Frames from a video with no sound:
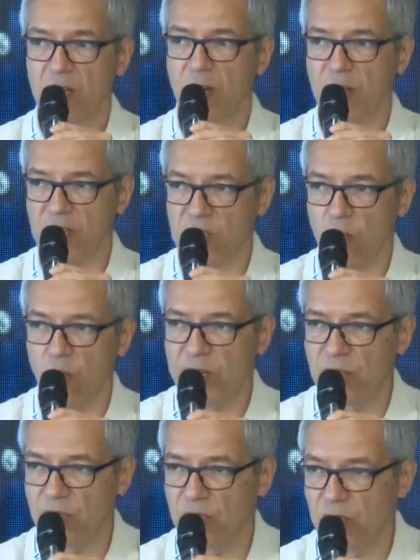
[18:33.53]
okay, so
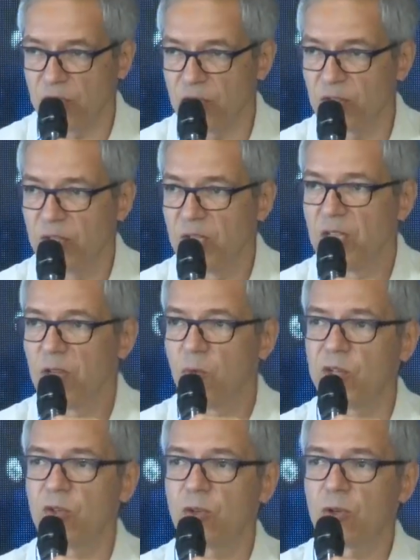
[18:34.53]
when do
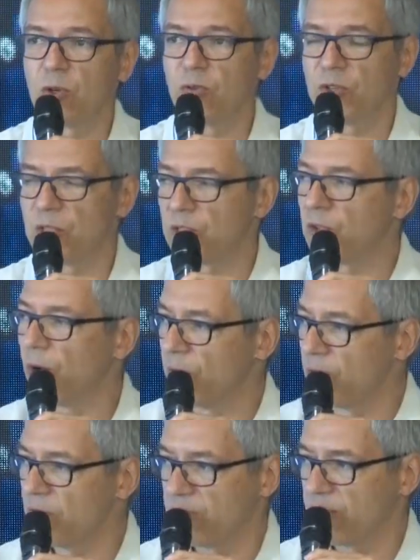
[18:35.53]
you convert all
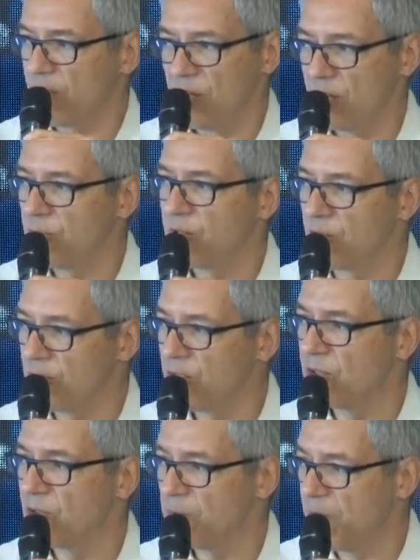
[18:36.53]
those free users
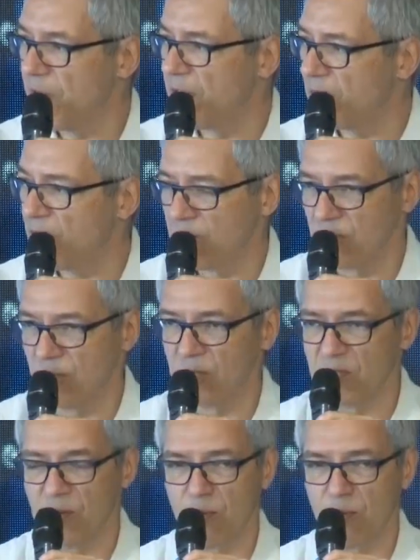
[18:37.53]
into paying users?